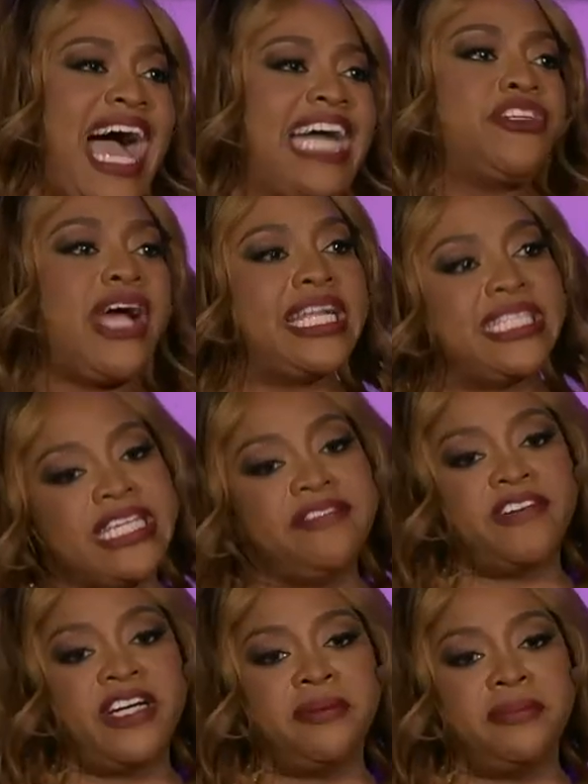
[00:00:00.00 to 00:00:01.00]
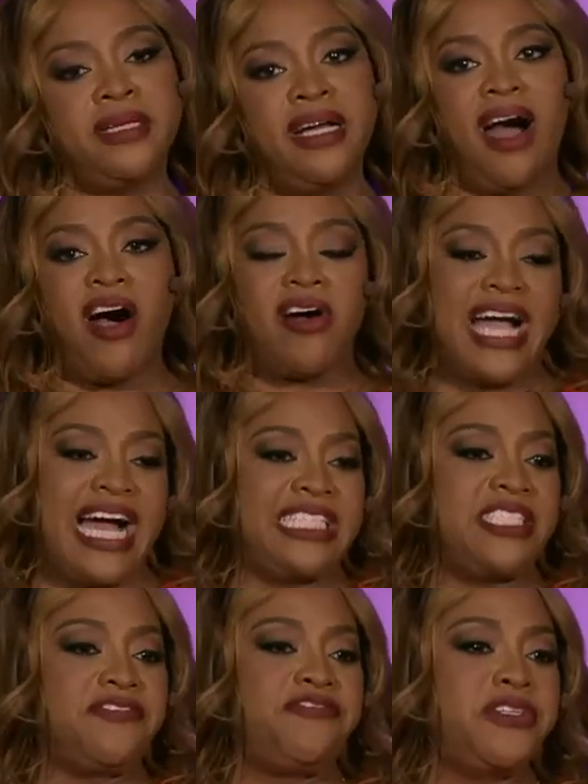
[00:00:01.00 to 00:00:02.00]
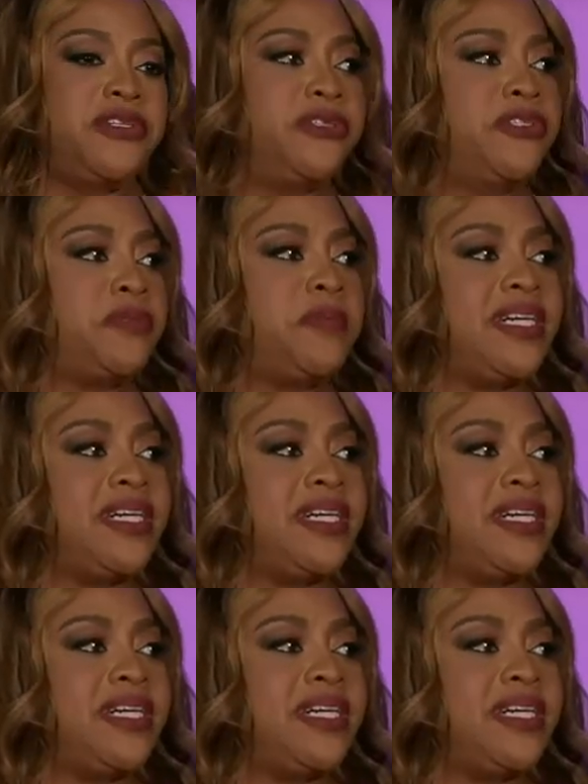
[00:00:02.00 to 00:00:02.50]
I tried to give up all kinds of foods,